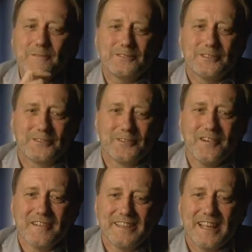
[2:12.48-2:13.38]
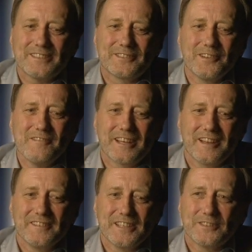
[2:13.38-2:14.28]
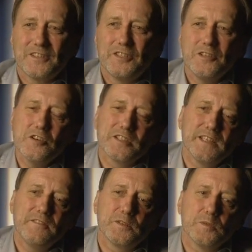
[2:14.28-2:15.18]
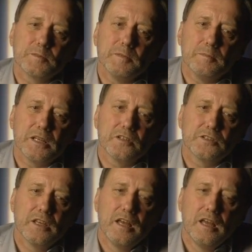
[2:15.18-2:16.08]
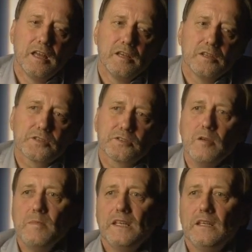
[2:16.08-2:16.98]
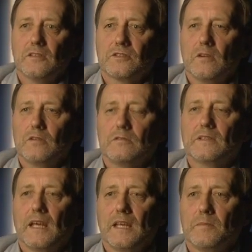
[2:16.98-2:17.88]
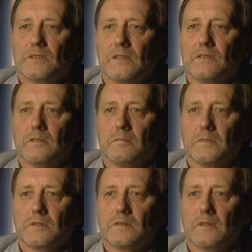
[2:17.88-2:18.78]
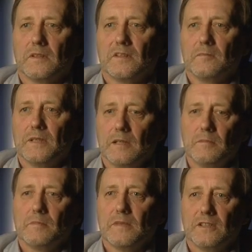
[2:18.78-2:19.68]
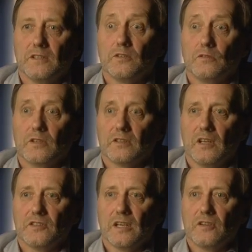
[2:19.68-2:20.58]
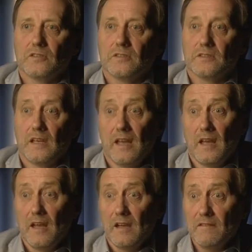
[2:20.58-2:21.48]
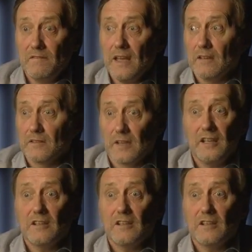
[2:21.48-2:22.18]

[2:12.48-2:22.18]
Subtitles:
was the story, and that story kind of just hugely influenced me, because so many so-called KM systems that have been implemented in organizations have failed, and a